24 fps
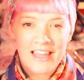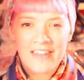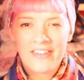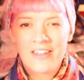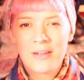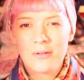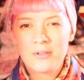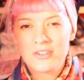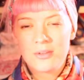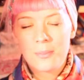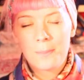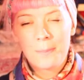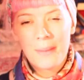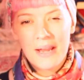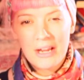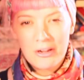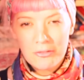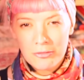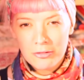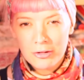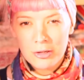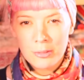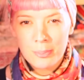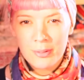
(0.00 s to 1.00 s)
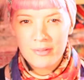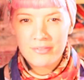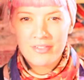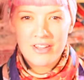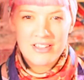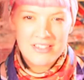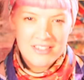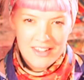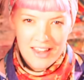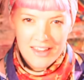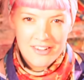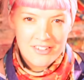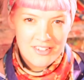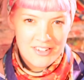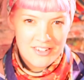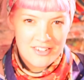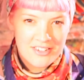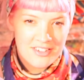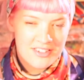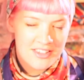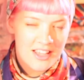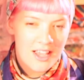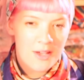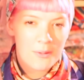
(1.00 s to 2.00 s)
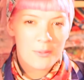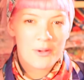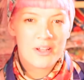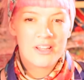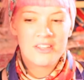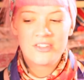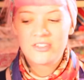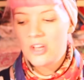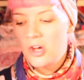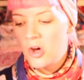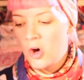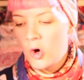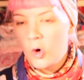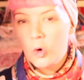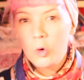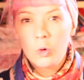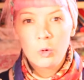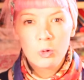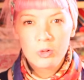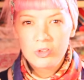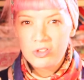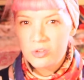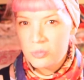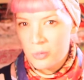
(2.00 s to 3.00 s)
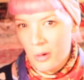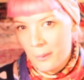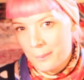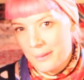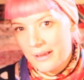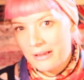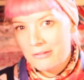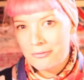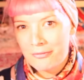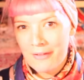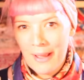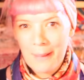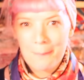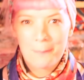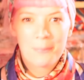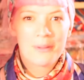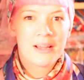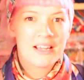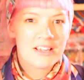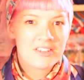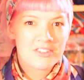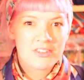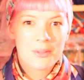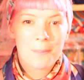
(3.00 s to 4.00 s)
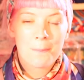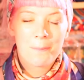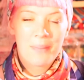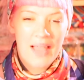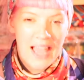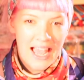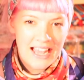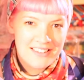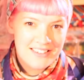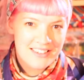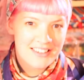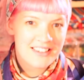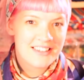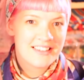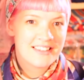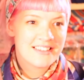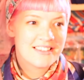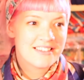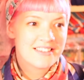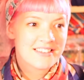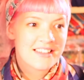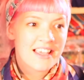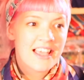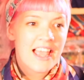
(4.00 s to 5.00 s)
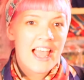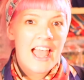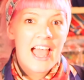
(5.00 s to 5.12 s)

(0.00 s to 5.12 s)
And there was a big group of us London sewers all swapping fabrics and patterns.